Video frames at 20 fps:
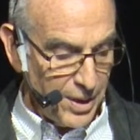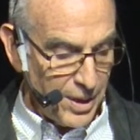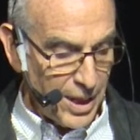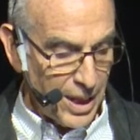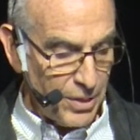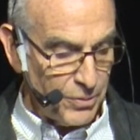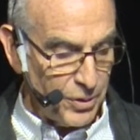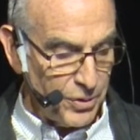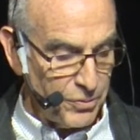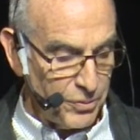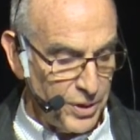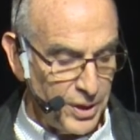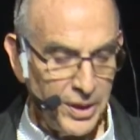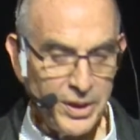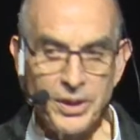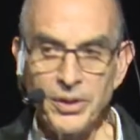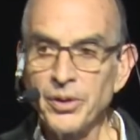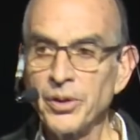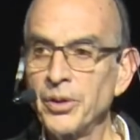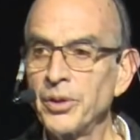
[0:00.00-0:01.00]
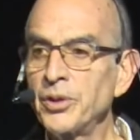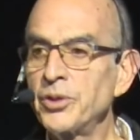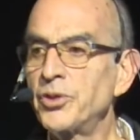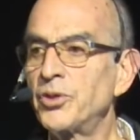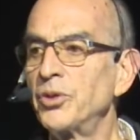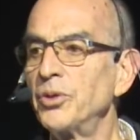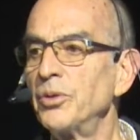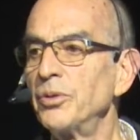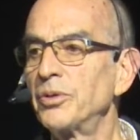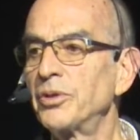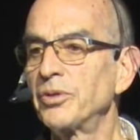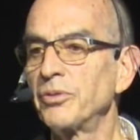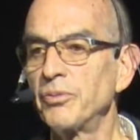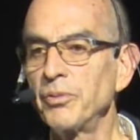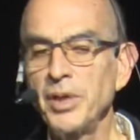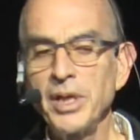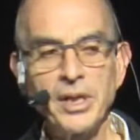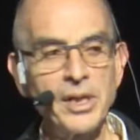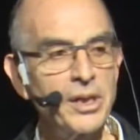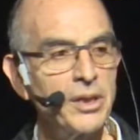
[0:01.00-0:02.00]
I would really urge you to
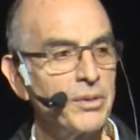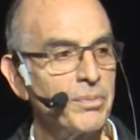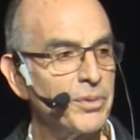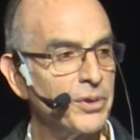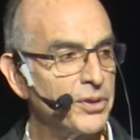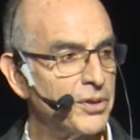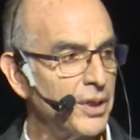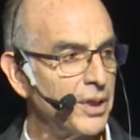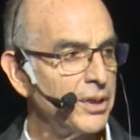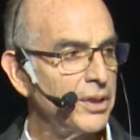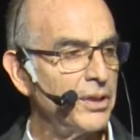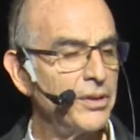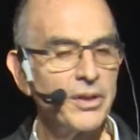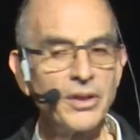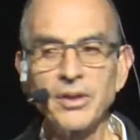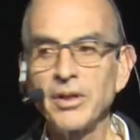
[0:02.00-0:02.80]
read it, particularly the